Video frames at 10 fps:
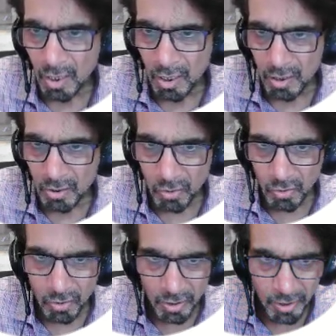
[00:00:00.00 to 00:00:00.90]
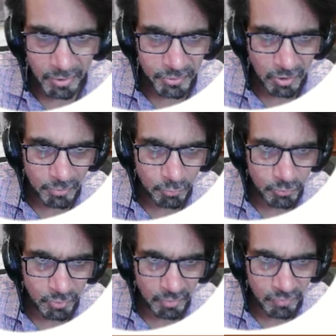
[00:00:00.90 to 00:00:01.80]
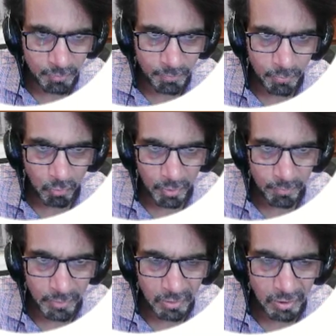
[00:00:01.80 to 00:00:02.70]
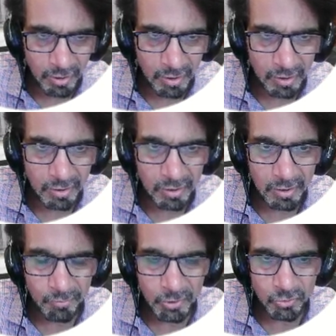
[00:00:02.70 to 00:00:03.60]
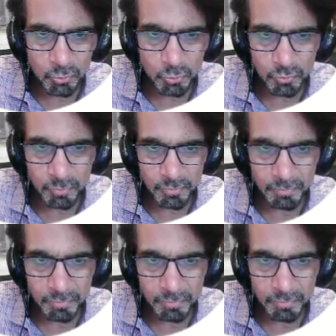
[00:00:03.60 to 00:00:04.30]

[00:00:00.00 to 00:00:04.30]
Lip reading: Now here it's also you have a product, but you should